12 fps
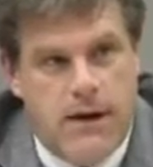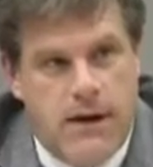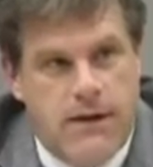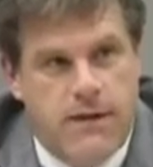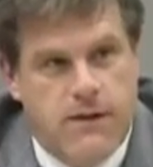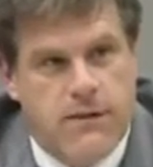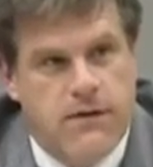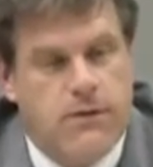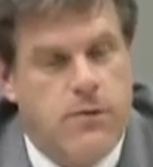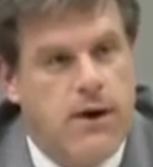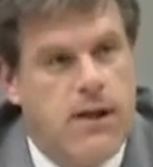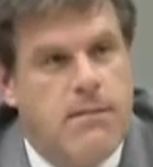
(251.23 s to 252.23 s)
individuals,
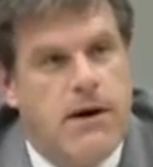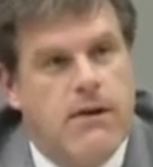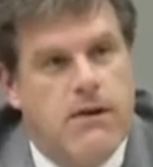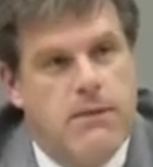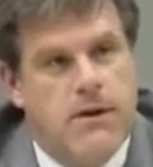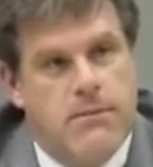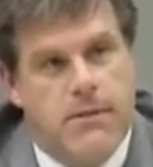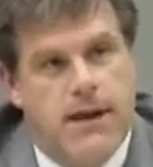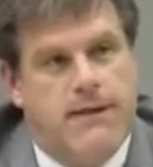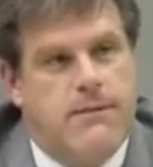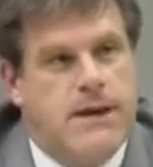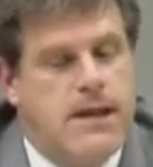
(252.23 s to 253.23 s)
we're all about community
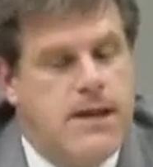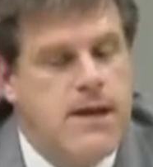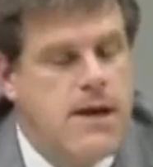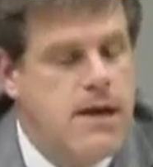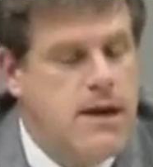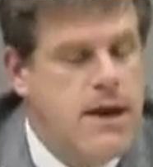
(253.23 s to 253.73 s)
placement,